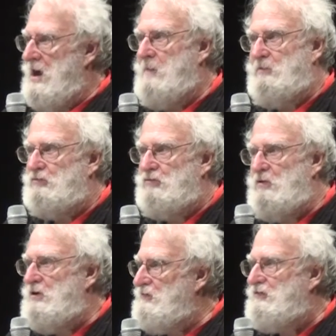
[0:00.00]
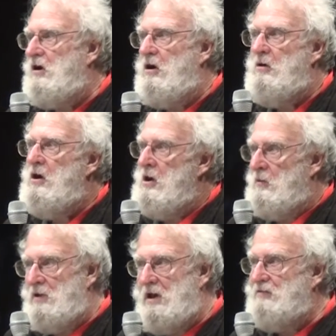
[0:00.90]
what happened 2 years ago
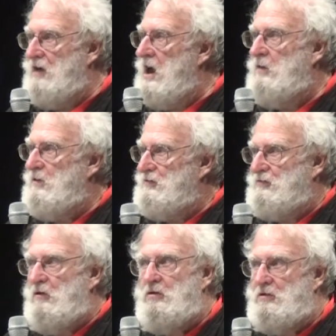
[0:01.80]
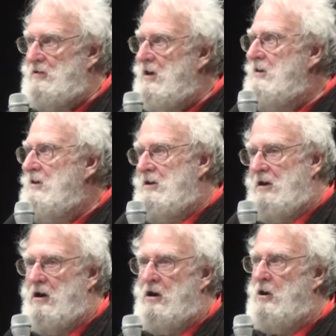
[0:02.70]
when Edward Snowden
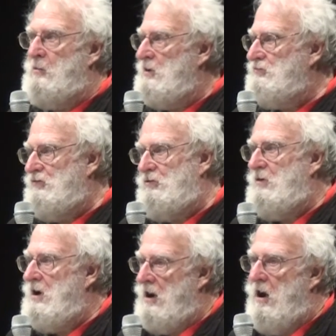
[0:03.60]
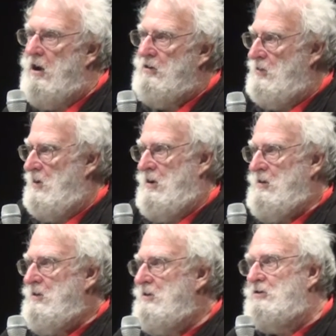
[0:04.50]
went to Hong
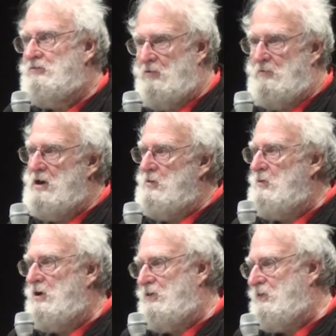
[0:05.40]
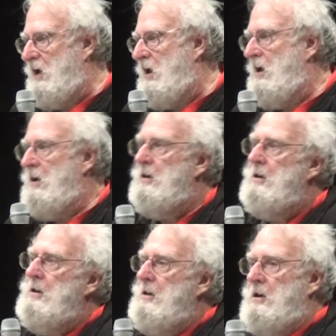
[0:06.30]
Kong to meet with the
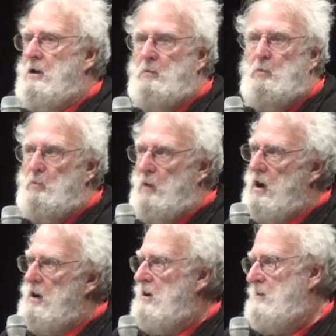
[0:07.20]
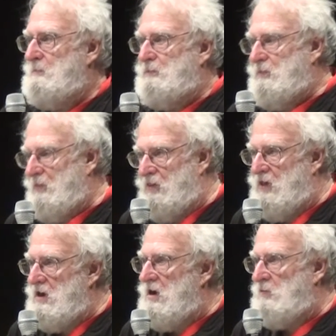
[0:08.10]

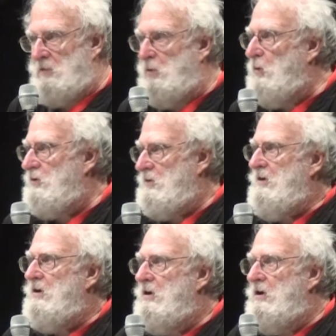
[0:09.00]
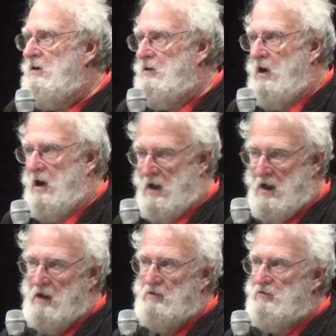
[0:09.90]
reporter
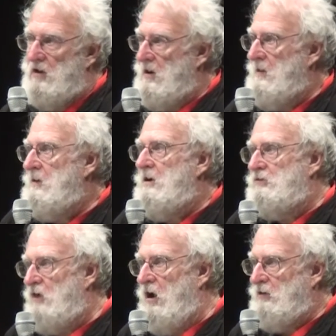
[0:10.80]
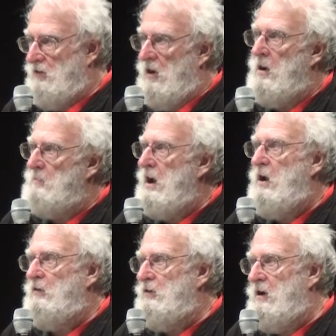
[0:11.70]
and talked
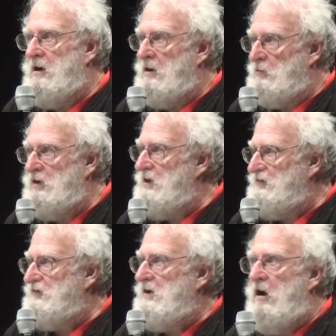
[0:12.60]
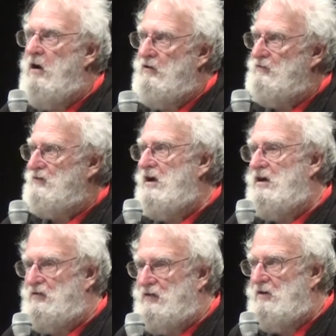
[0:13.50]
about releasing all those
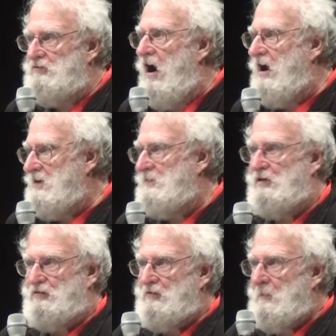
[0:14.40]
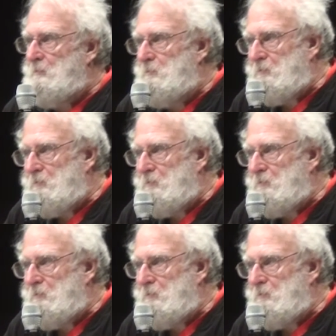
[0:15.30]
NSA documents.